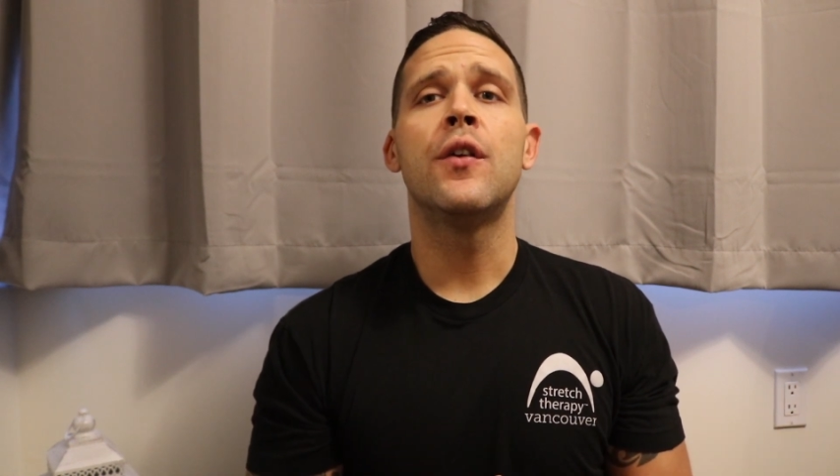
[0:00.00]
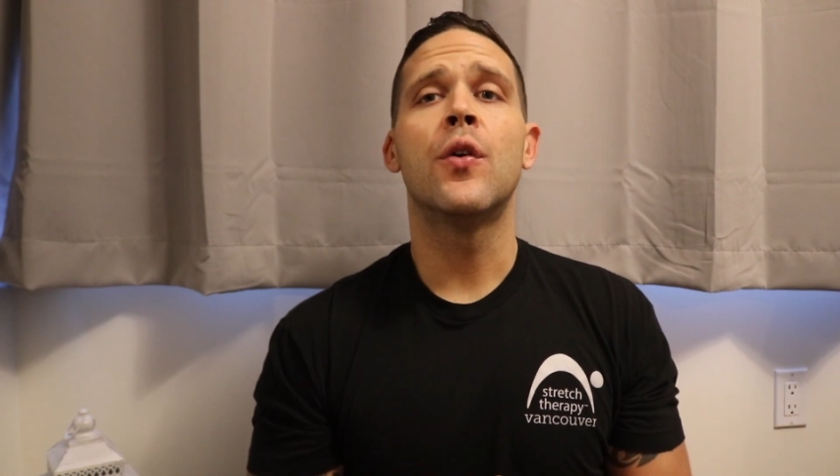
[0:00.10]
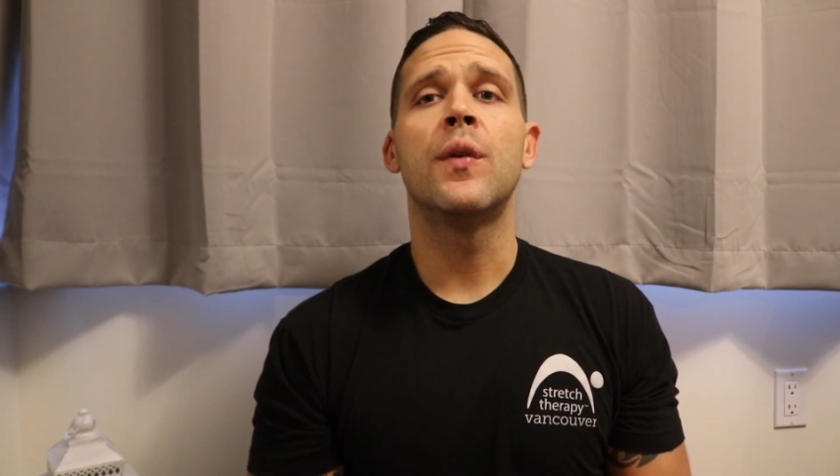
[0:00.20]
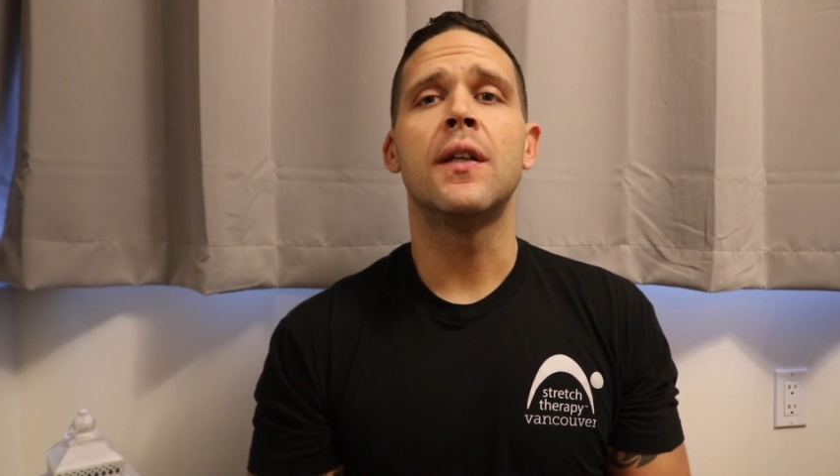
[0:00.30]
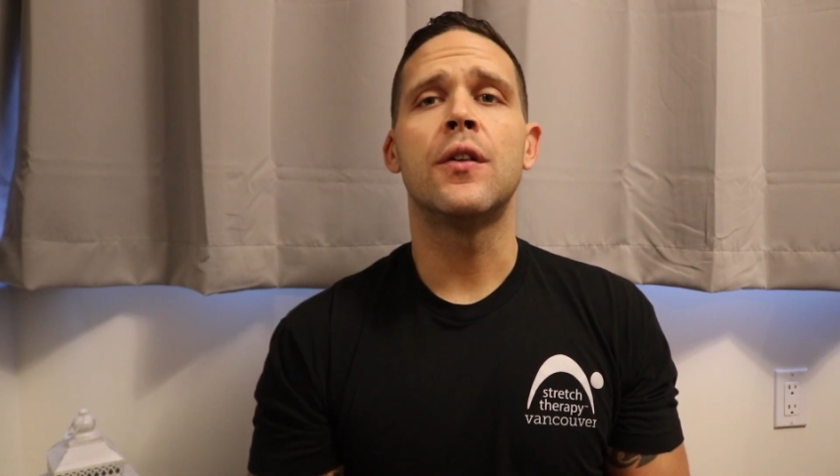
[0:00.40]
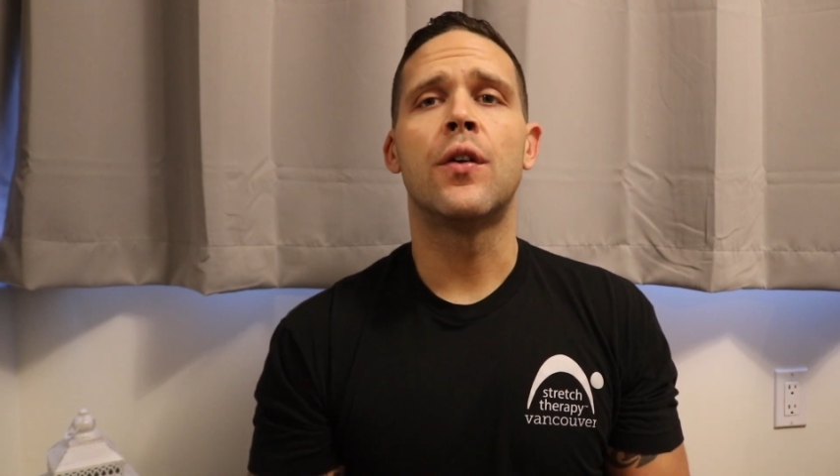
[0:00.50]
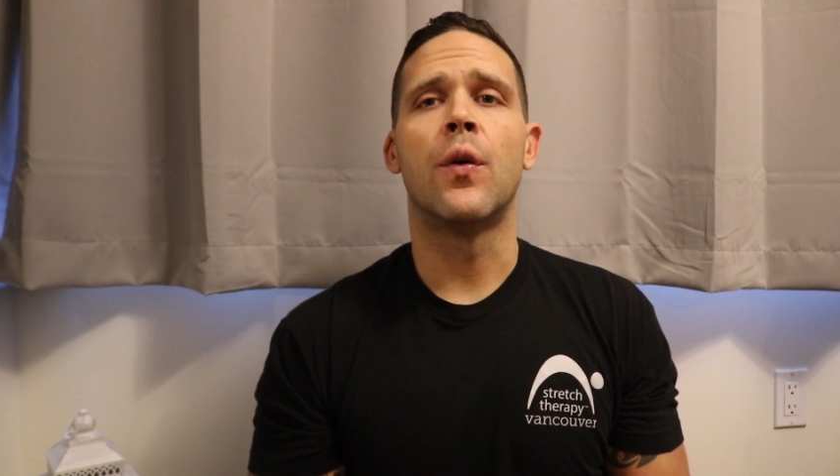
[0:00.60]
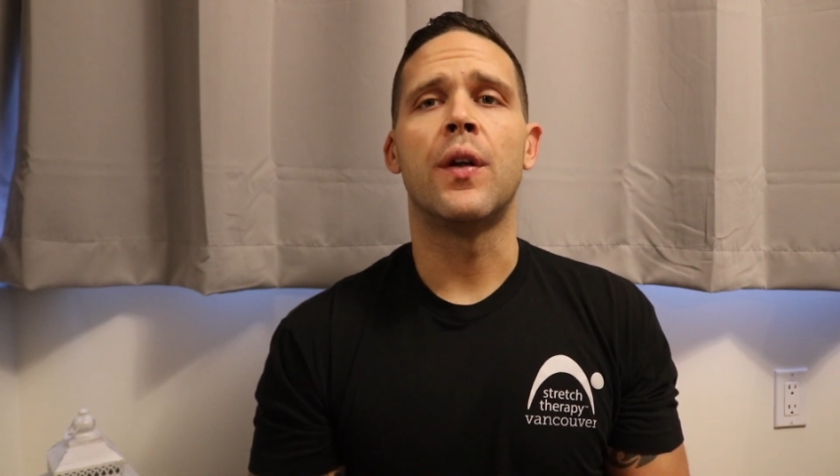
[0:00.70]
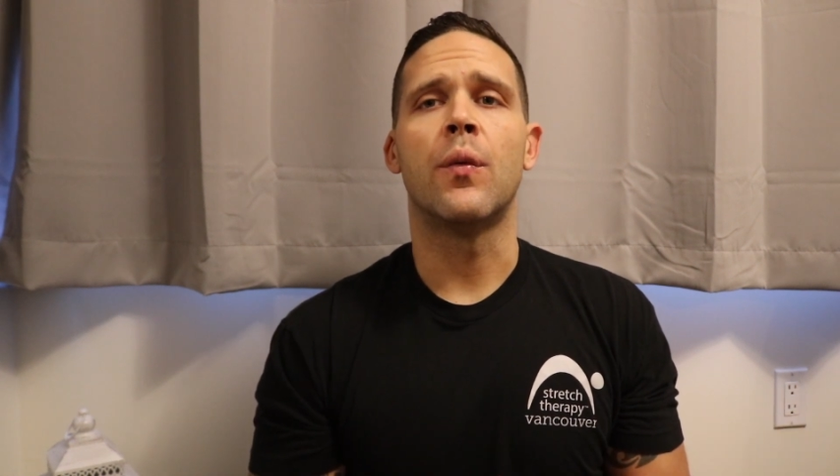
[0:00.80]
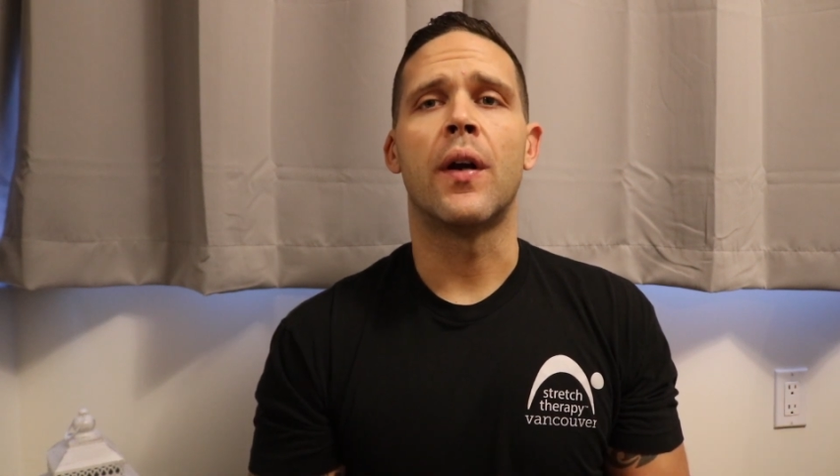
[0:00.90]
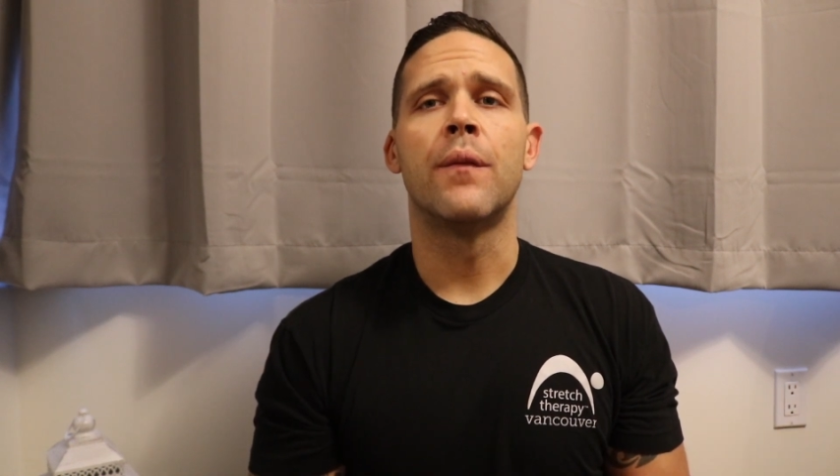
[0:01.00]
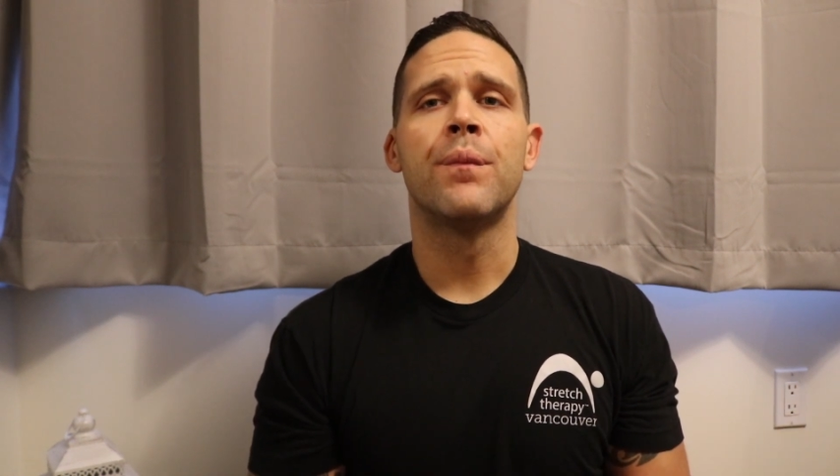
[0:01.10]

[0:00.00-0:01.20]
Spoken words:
you don't need to go anywhere.